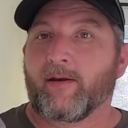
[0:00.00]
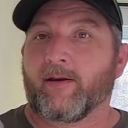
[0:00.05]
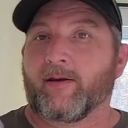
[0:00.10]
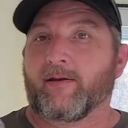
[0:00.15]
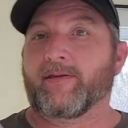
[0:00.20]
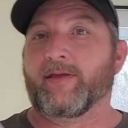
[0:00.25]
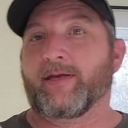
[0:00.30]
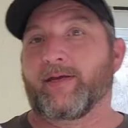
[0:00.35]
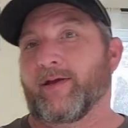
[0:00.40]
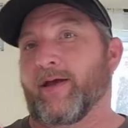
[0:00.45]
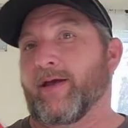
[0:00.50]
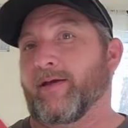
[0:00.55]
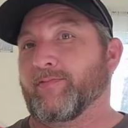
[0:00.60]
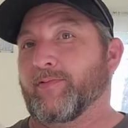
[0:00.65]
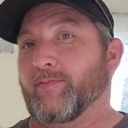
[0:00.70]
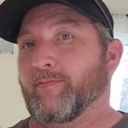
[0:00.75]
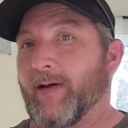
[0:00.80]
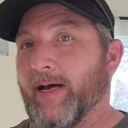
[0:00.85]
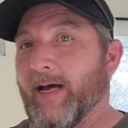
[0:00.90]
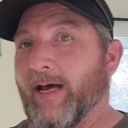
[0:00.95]
that you have to
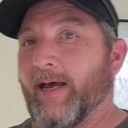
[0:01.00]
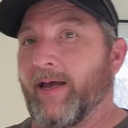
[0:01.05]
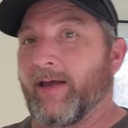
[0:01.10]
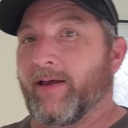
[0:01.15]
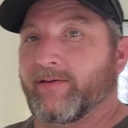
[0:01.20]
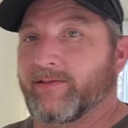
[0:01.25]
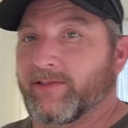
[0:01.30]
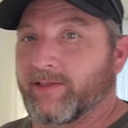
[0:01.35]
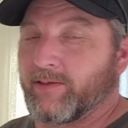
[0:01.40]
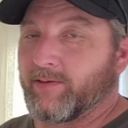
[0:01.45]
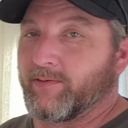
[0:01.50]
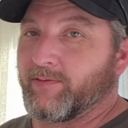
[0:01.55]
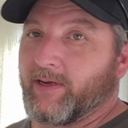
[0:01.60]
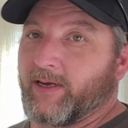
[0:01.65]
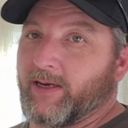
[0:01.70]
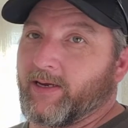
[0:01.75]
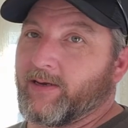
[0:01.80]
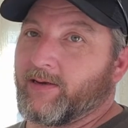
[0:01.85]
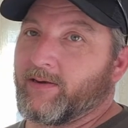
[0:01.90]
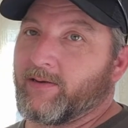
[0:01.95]
buy to do
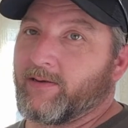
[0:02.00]
that,